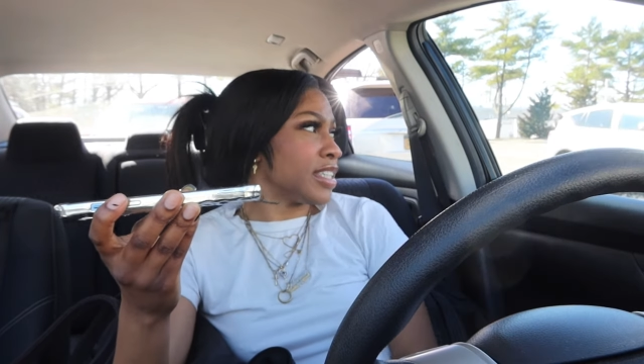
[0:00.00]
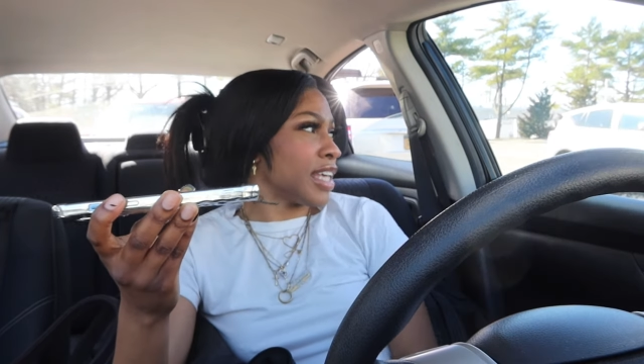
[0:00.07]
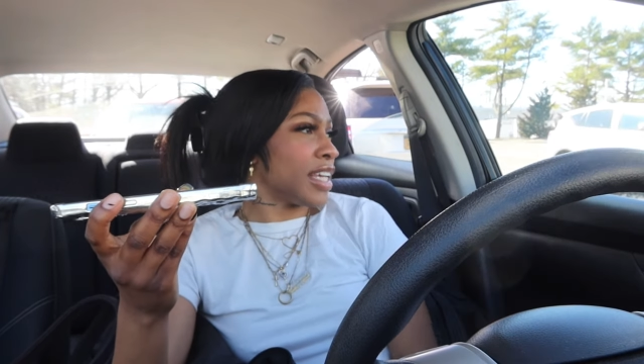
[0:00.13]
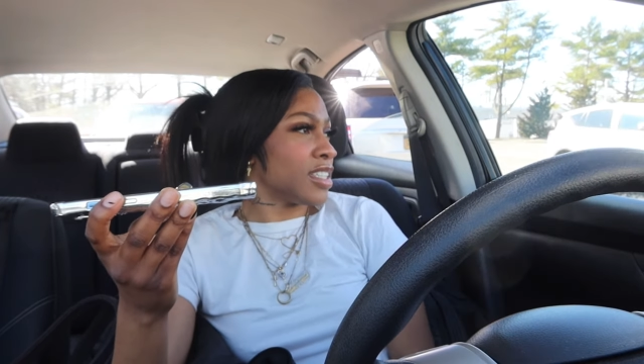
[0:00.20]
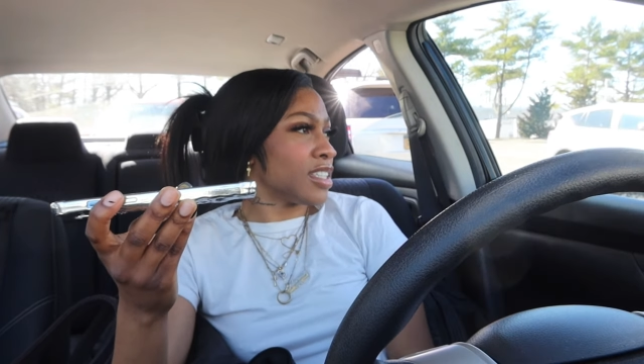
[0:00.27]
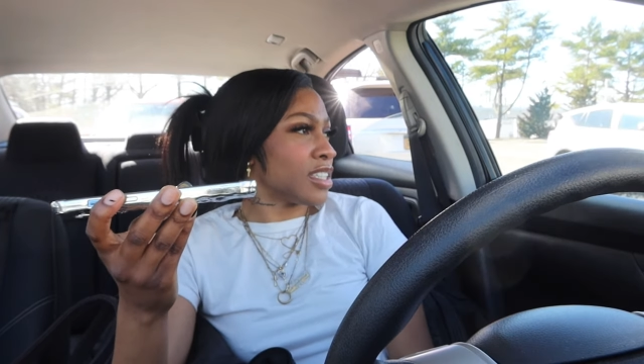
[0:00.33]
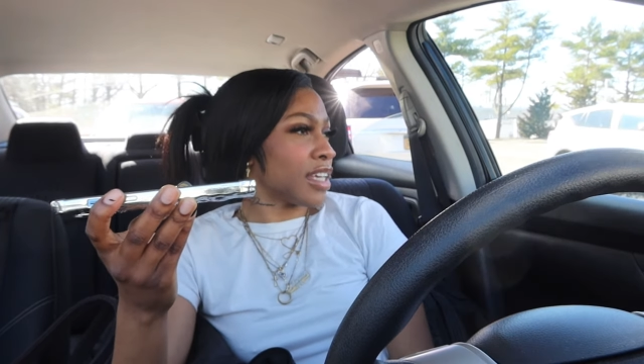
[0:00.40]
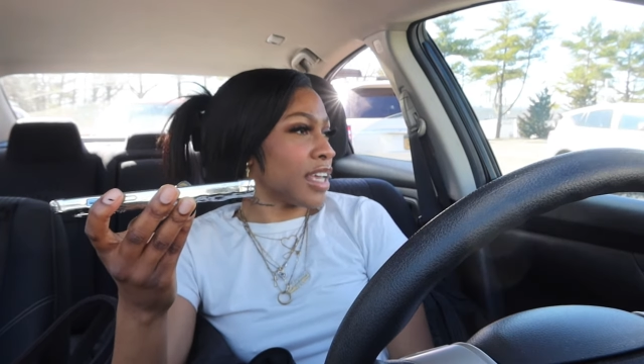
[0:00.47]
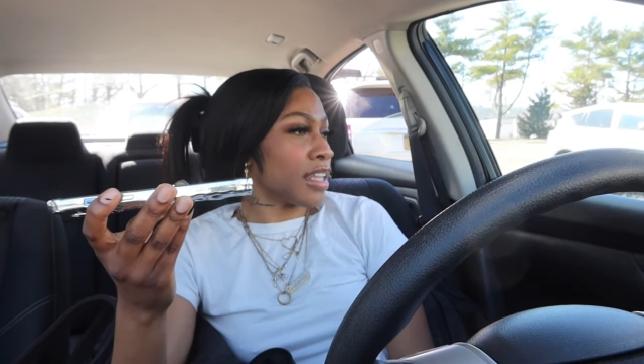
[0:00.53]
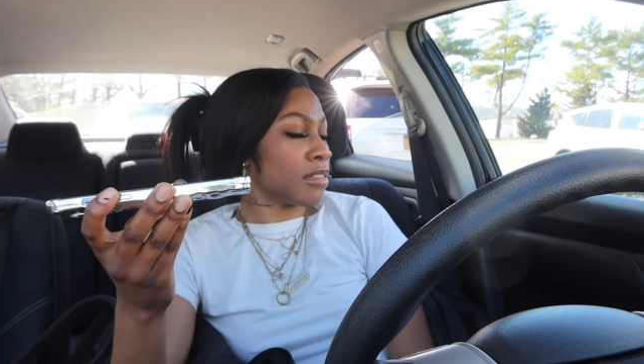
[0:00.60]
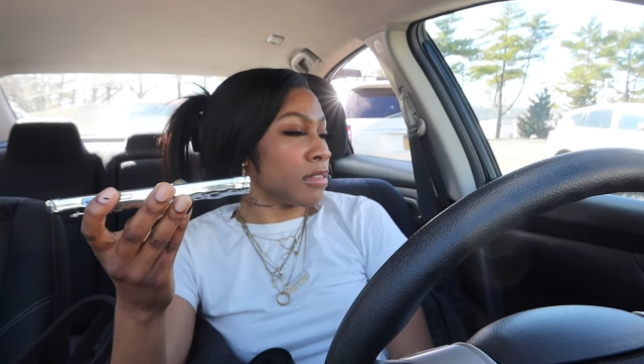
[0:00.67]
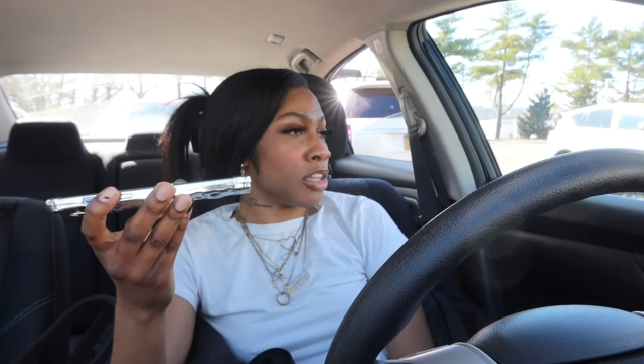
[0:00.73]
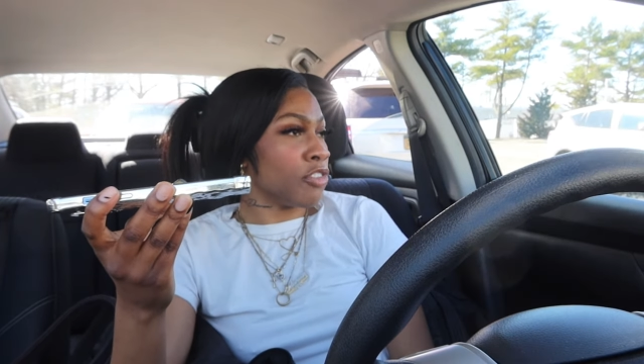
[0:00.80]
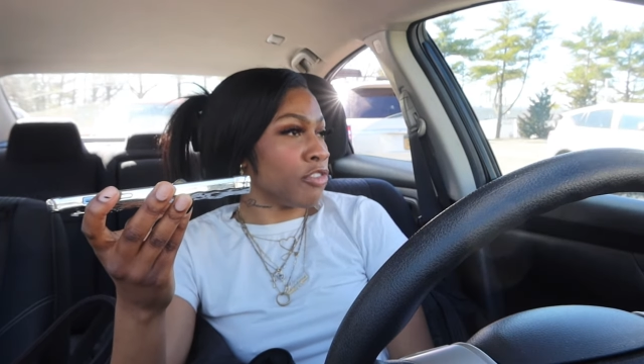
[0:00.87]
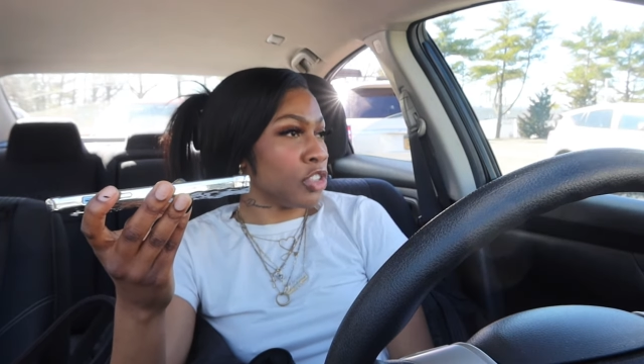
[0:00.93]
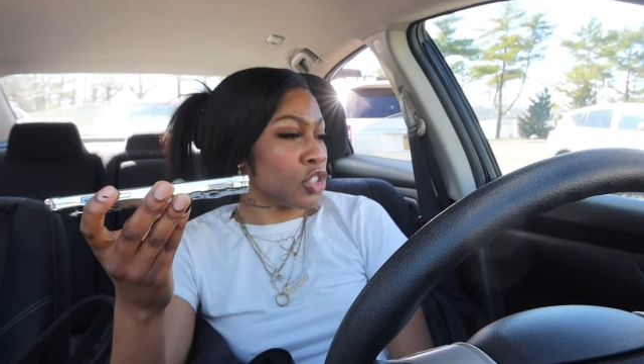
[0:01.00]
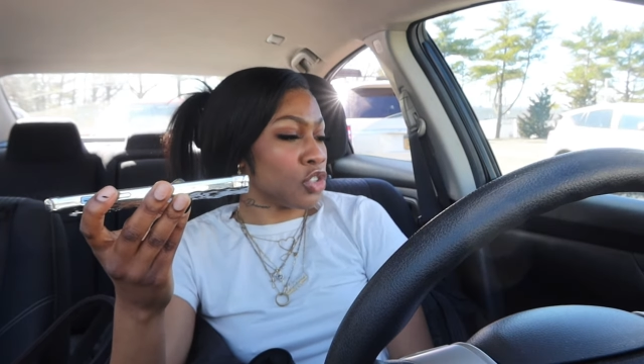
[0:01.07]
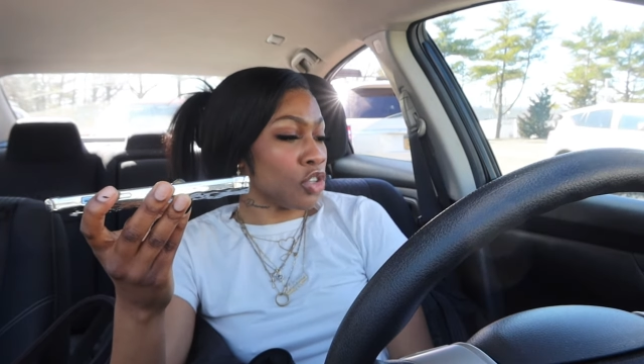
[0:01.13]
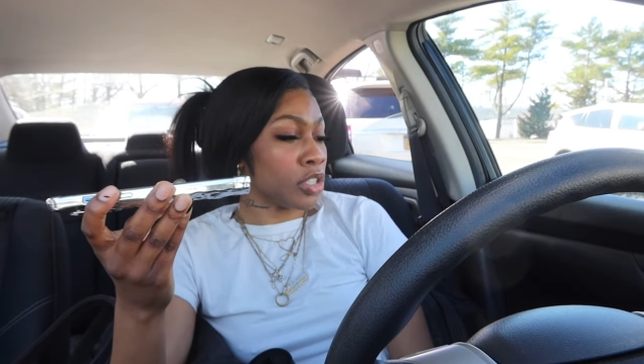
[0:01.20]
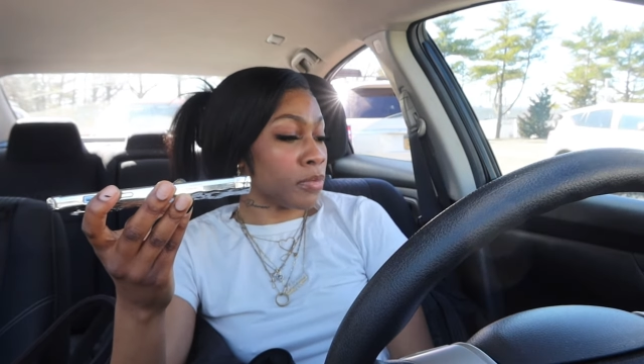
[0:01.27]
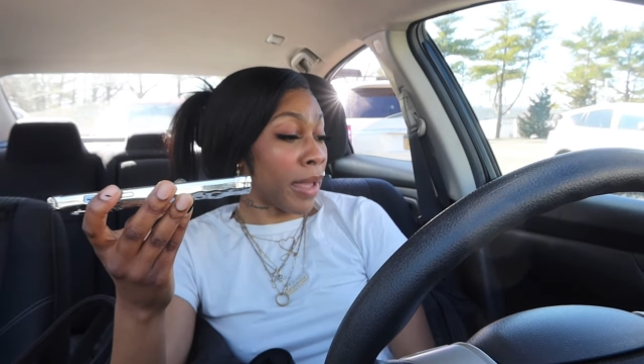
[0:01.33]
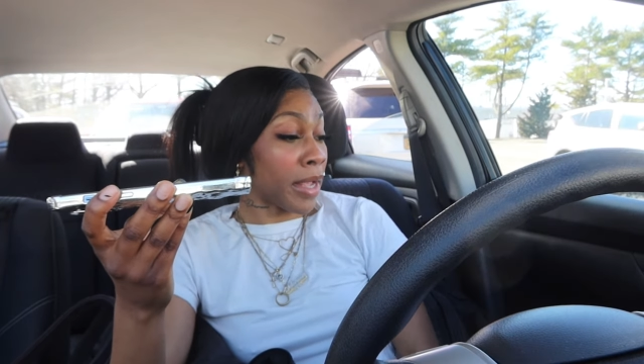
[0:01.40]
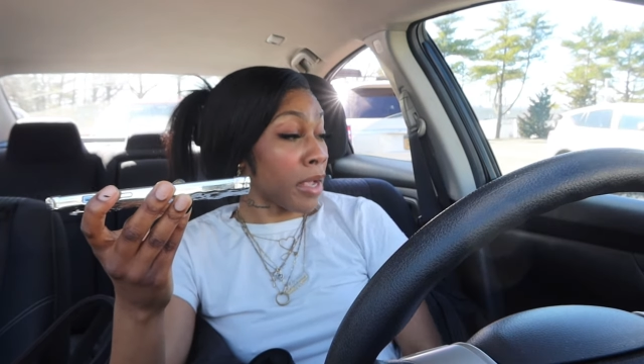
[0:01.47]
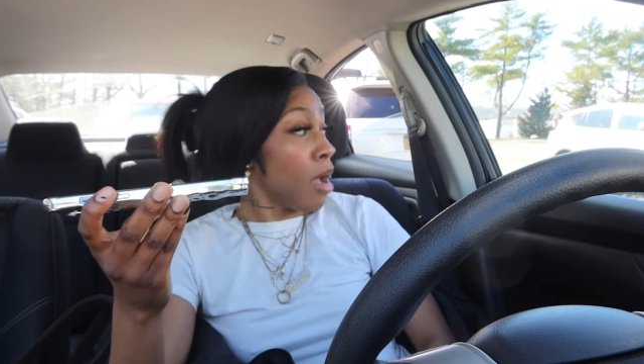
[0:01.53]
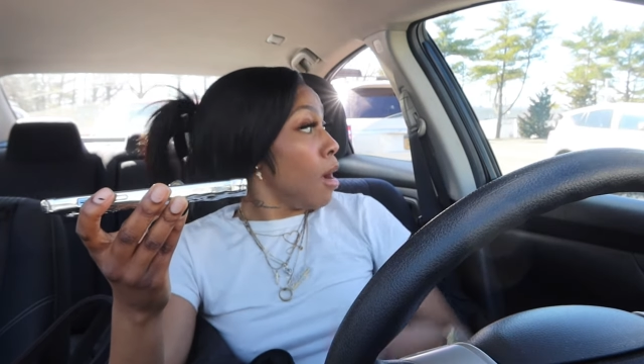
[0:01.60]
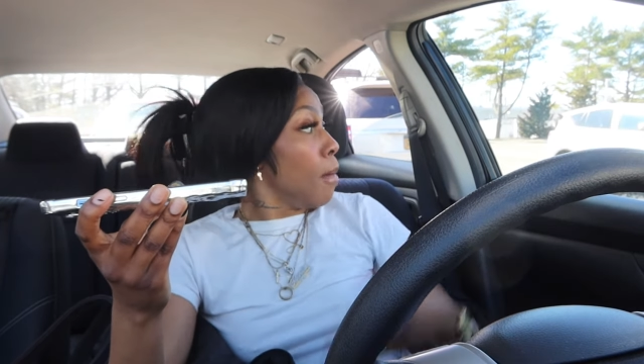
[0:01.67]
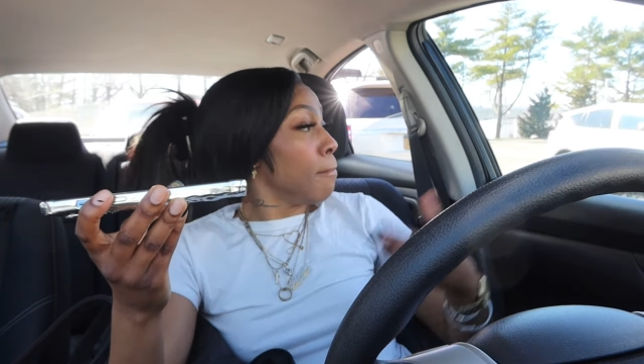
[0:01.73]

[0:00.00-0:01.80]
takes to get the results back.